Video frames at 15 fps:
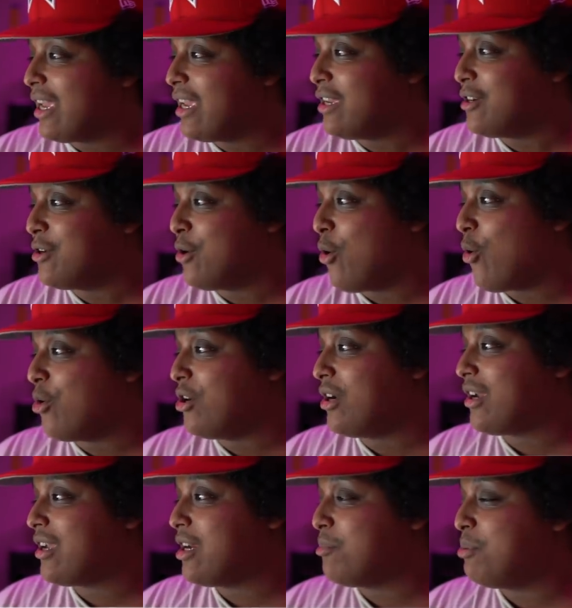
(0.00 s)
in or you're
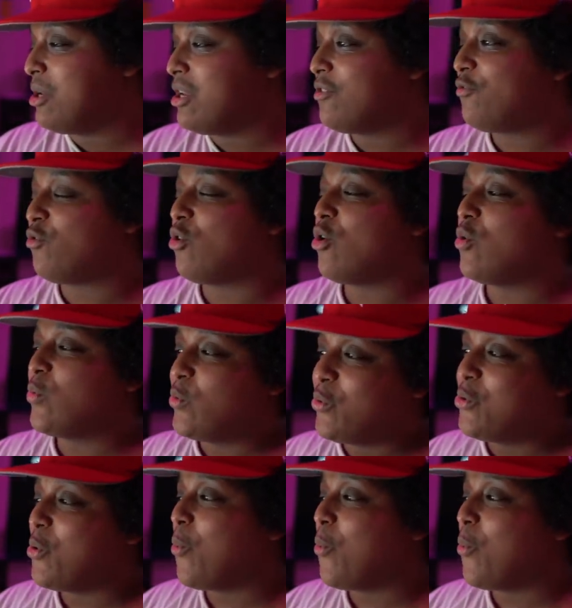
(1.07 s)
gonna be in for a rude